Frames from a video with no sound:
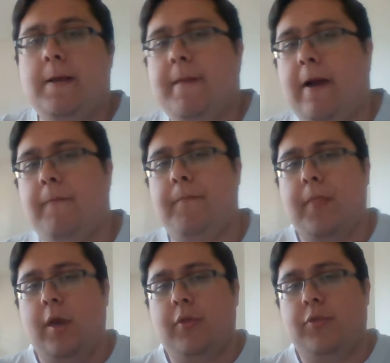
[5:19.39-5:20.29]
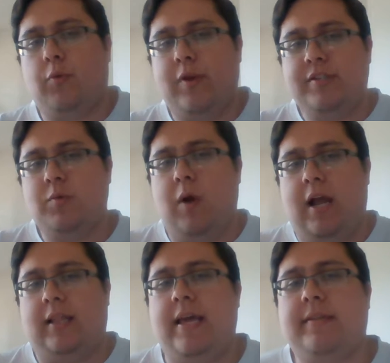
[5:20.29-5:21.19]
Now, the reason why
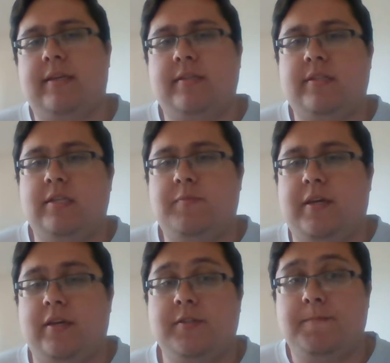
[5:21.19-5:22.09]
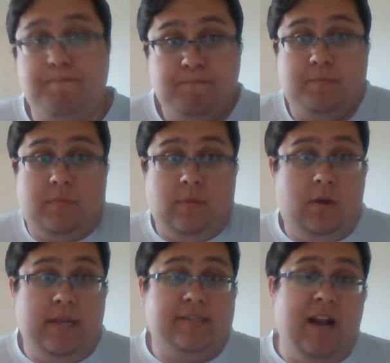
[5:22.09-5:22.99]
I like this is because
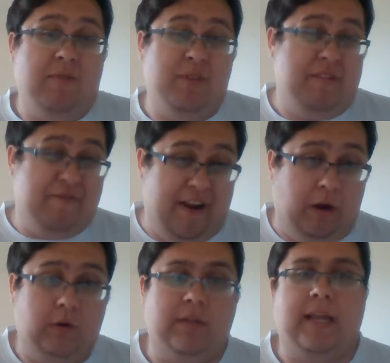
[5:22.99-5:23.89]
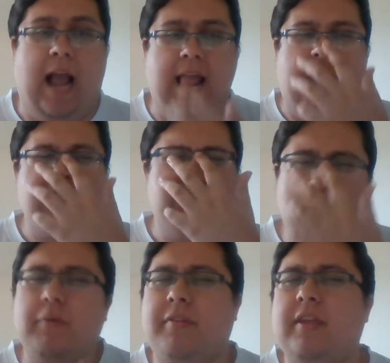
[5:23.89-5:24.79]
it's not really fair. Like, I
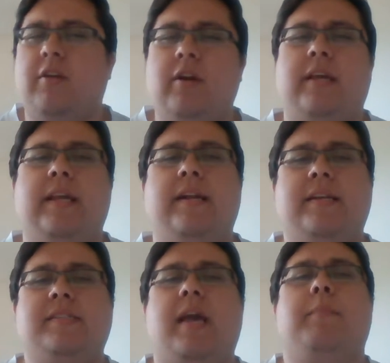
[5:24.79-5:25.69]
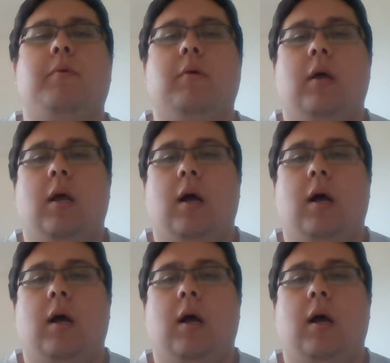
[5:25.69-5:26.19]
don't think you're going to get an example